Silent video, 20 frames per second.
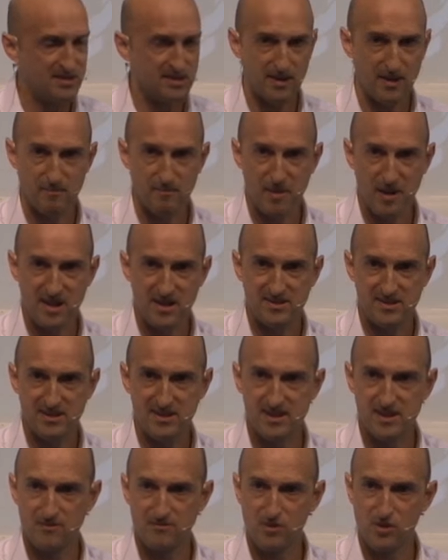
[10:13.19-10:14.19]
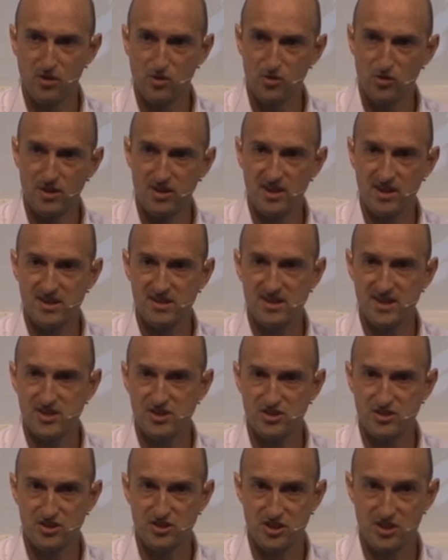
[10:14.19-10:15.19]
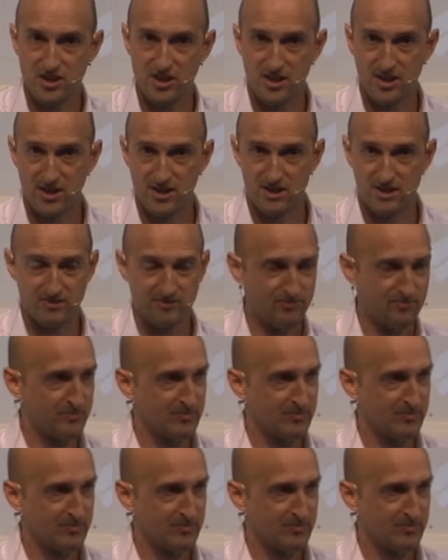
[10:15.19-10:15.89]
the capacity of the organization to learn.